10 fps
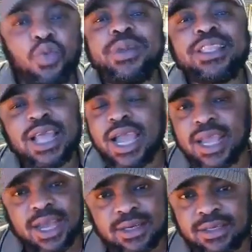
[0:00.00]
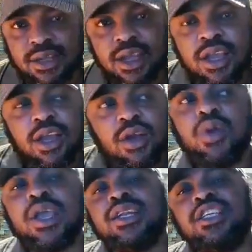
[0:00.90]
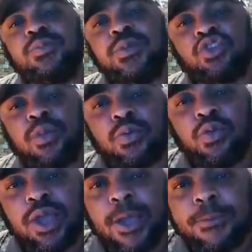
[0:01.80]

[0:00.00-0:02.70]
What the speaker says: be tired. Look at this Bishop Kuka.